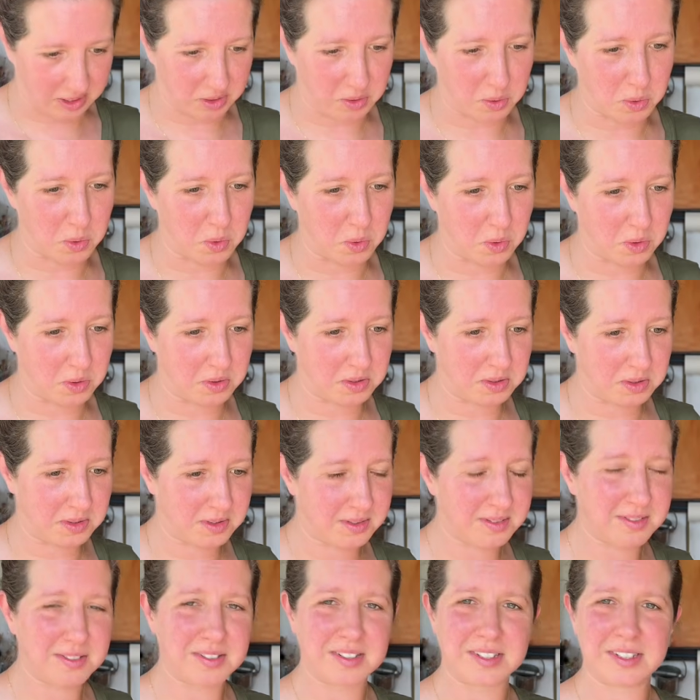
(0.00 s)
cool
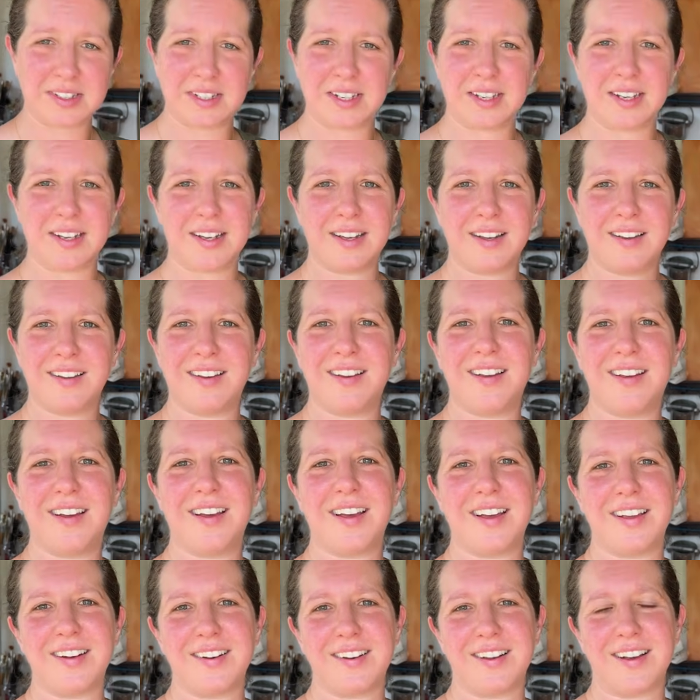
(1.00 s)

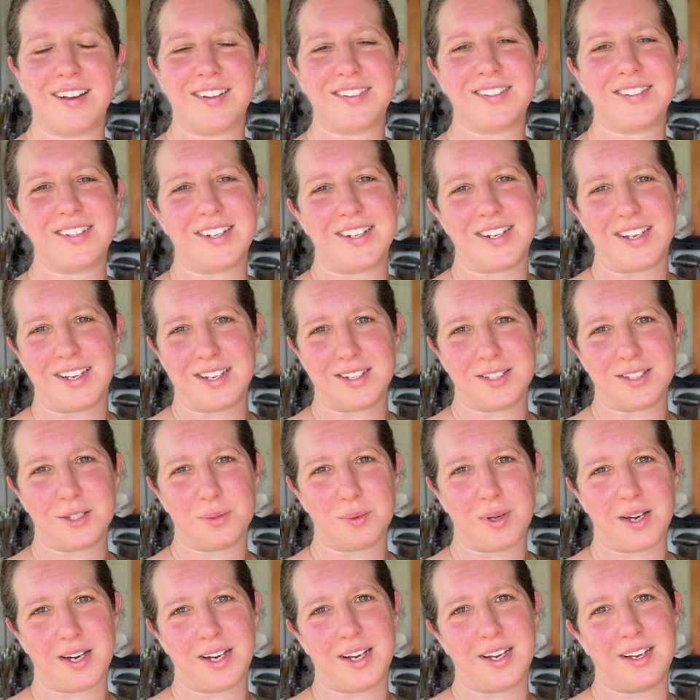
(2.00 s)
and not sticky and
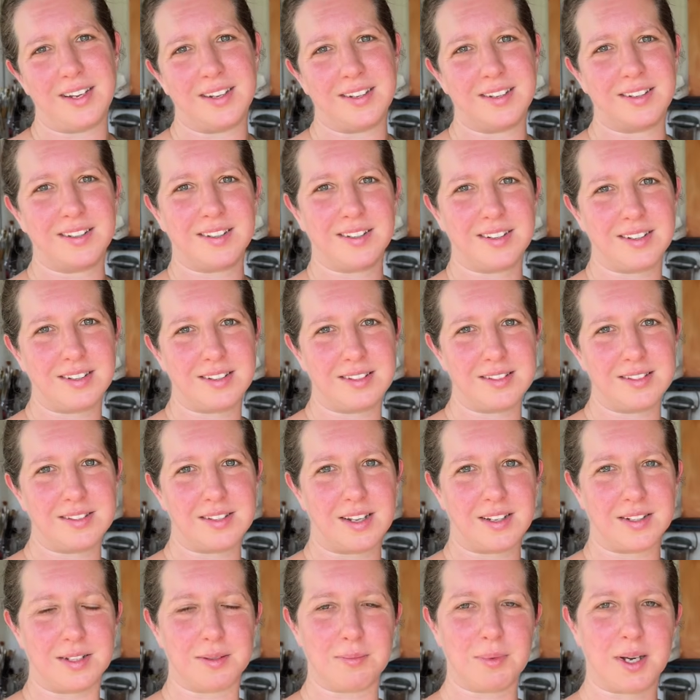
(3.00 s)
sweaty,
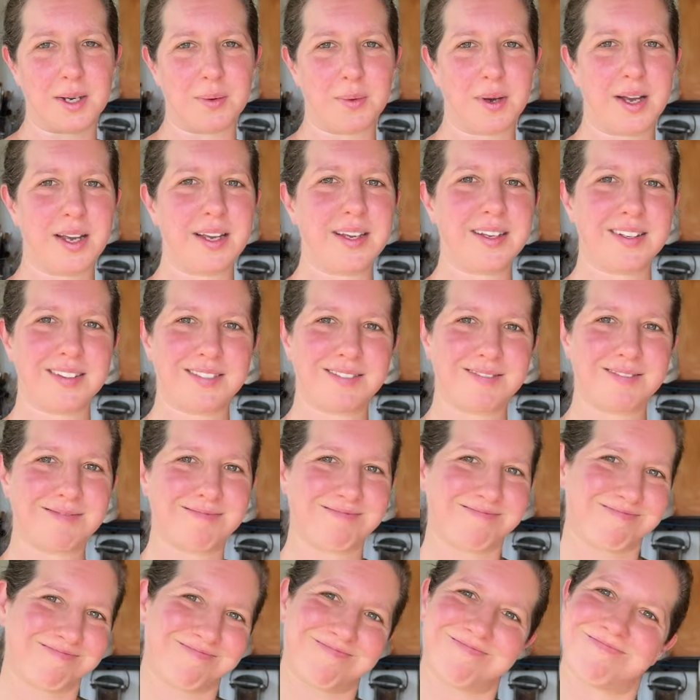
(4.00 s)
send it my
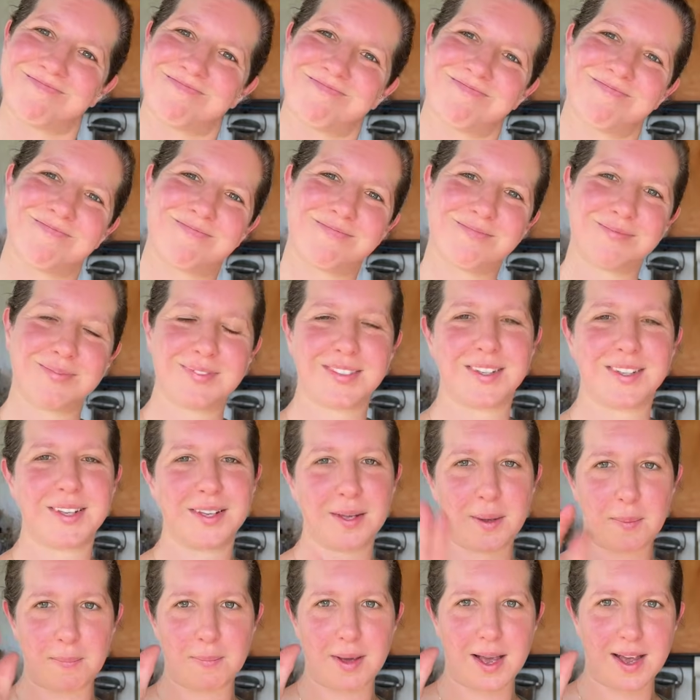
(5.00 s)

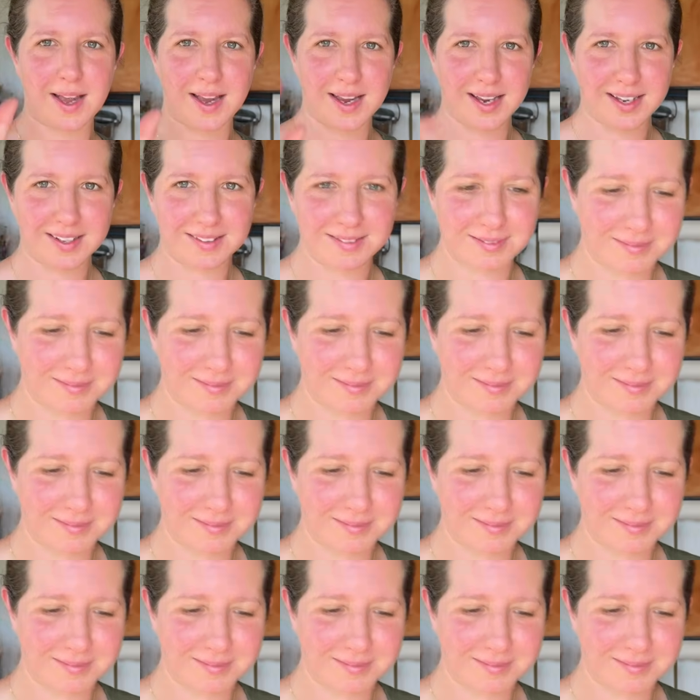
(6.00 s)
way. Bye.